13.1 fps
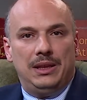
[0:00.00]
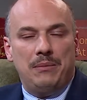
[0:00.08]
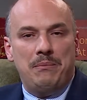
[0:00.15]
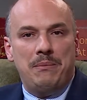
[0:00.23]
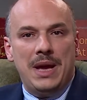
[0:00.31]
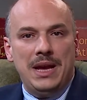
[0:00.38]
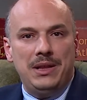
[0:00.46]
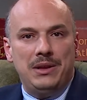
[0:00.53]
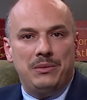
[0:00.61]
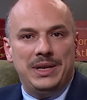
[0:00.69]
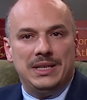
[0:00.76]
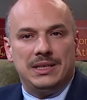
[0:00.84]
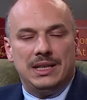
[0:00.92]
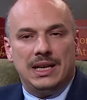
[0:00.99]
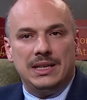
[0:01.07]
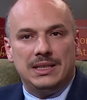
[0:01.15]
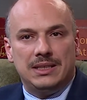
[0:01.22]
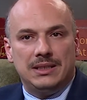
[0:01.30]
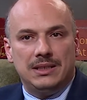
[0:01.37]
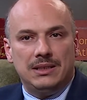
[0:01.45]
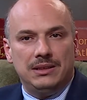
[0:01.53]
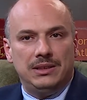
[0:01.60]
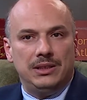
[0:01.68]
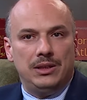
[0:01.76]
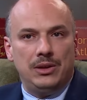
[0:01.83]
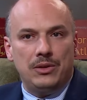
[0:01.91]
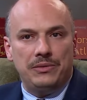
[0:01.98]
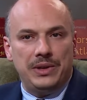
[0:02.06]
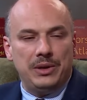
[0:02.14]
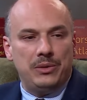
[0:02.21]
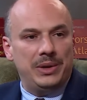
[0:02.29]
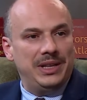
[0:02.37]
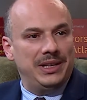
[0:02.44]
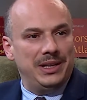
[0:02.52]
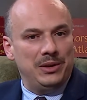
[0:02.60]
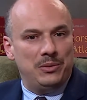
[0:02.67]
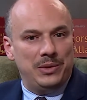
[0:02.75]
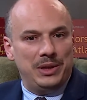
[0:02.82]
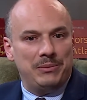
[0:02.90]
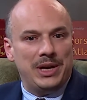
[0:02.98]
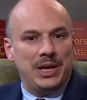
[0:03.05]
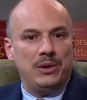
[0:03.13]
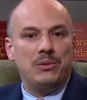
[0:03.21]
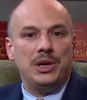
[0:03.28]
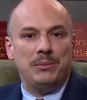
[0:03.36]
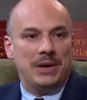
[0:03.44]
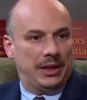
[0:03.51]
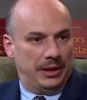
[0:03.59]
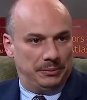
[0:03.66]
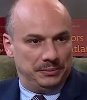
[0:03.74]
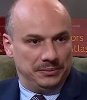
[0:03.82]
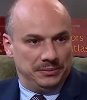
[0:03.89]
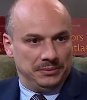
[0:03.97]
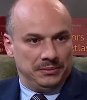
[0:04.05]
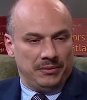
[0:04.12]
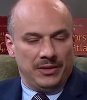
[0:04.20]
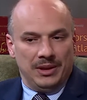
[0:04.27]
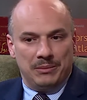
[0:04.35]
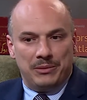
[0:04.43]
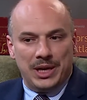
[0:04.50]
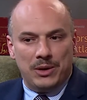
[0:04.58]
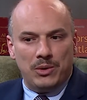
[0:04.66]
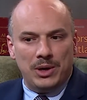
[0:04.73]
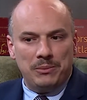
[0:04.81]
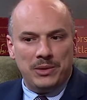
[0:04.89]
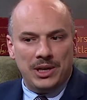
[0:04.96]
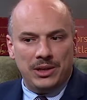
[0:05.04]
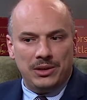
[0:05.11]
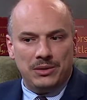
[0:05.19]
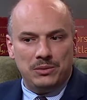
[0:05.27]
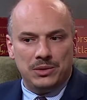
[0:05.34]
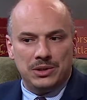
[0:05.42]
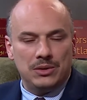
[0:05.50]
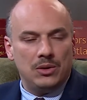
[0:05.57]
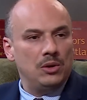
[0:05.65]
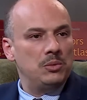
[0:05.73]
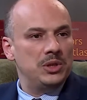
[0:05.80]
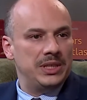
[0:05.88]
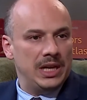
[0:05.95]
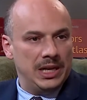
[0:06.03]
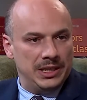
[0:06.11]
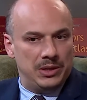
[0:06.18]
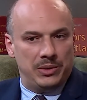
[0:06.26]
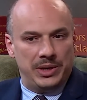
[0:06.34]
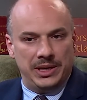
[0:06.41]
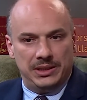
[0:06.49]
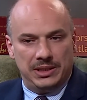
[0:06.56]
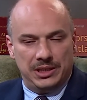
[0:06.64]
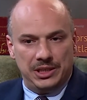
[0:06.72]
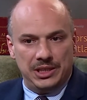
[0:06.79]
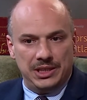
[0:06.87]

main reason I started loving reading with my grandmother. My grandmother was almost illiterate. She